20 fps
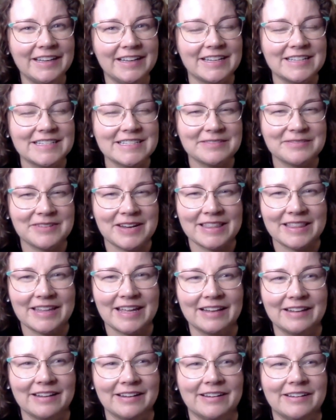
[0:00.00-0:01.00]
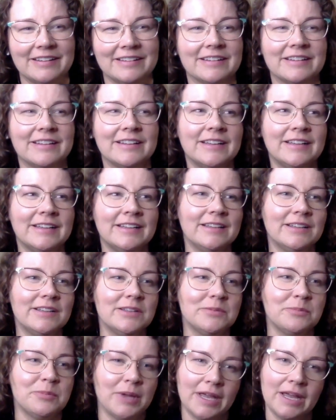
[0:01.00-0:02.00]
is to wait that long.
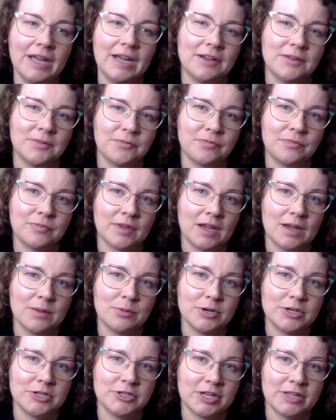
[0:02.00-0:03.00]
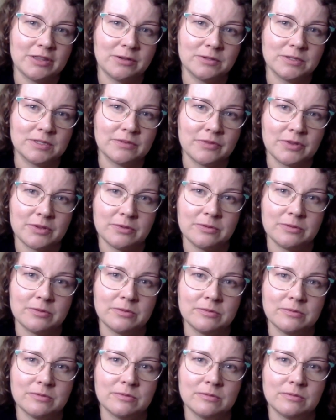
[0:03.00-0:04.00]
But yeah, I appreciate those of you
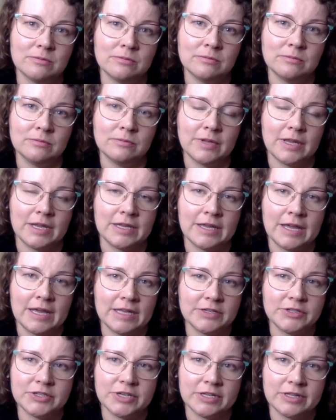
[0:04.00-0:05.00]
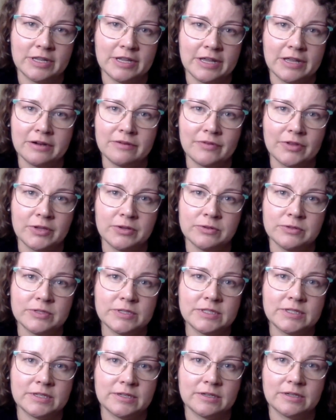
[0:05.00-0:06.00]
who engaged in the
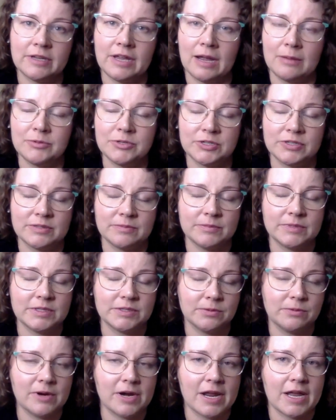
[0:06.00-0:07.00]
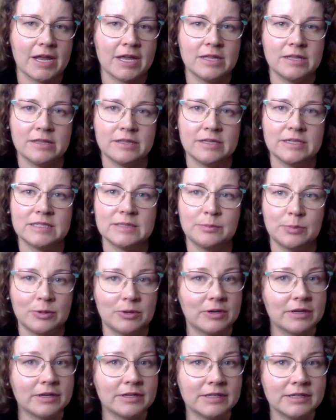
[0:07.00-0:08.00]
interviews to capture some story in this
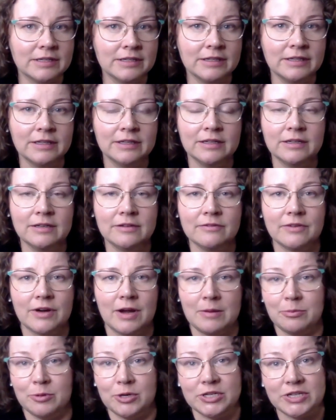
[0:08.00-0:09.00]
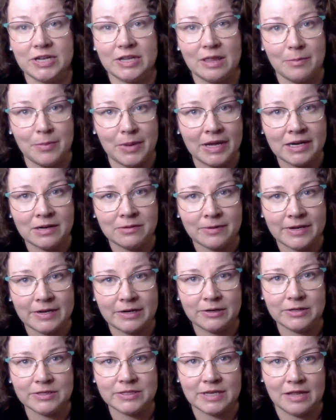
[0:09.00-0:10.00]
book. I appreciate the beta
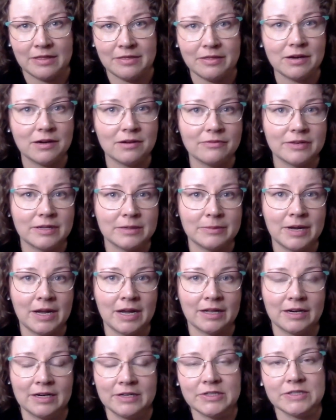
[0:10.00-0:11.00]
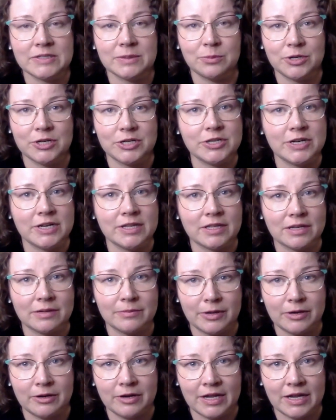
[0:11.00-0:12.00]
readers and their feedback, and I just appreciate the
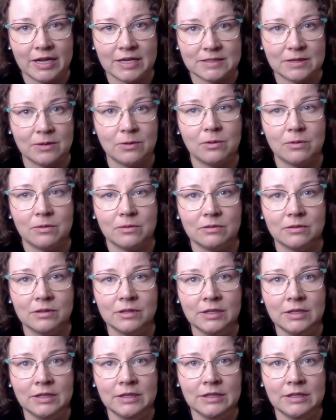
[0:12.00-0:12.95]
community as a whole.